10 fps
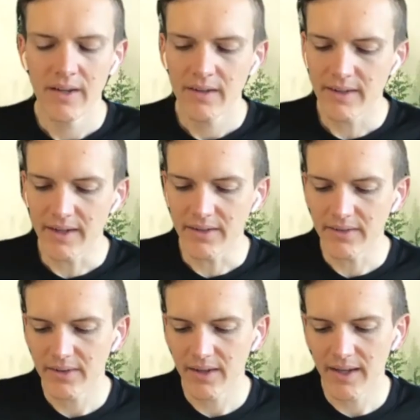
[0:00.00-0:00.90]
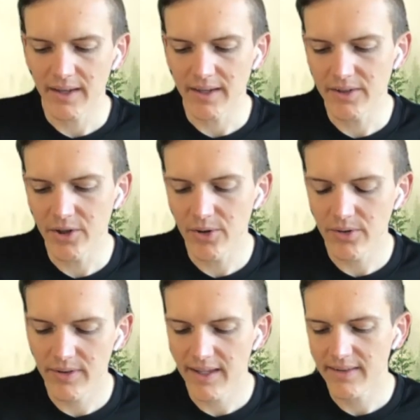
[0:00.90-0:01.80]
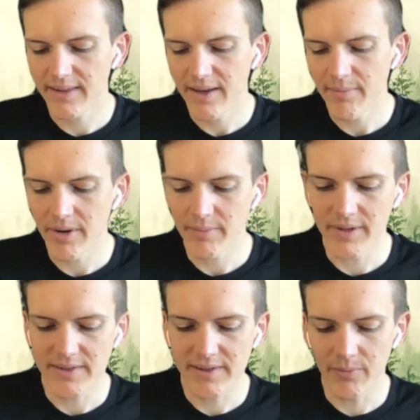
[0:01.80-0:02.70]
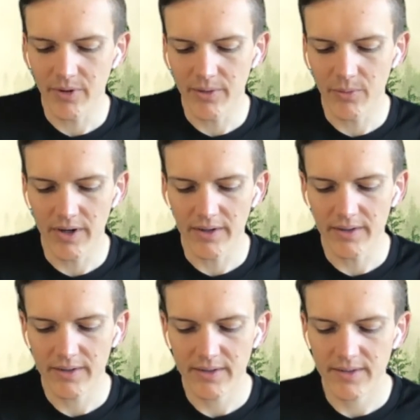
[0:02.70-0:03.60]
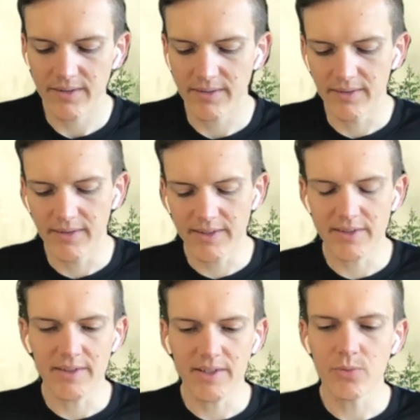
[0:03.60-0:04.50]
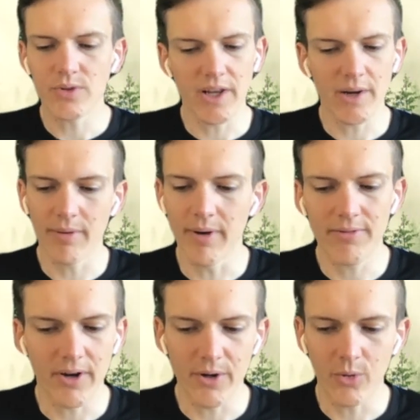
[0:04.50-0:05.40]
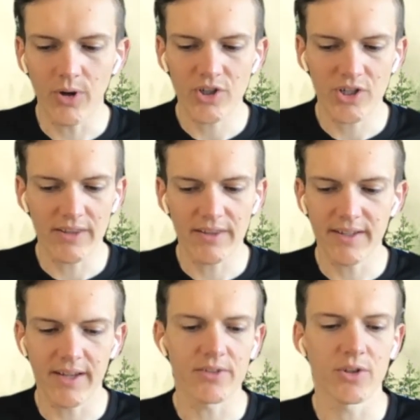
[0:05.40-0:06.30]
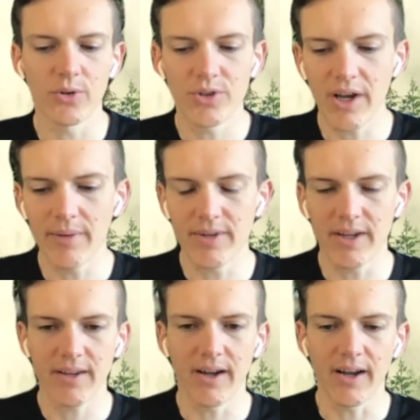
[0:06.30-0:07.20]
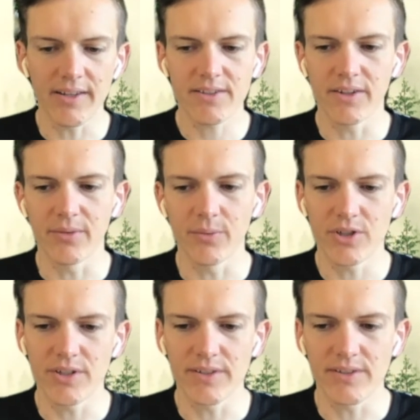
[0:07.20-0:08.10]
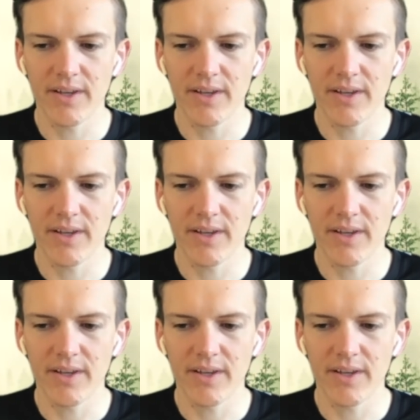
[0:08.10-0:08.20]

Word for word: yeah. see. And you know that that might be somewhere where this this was going to be my final question. I think now's a good time to ask it, which is,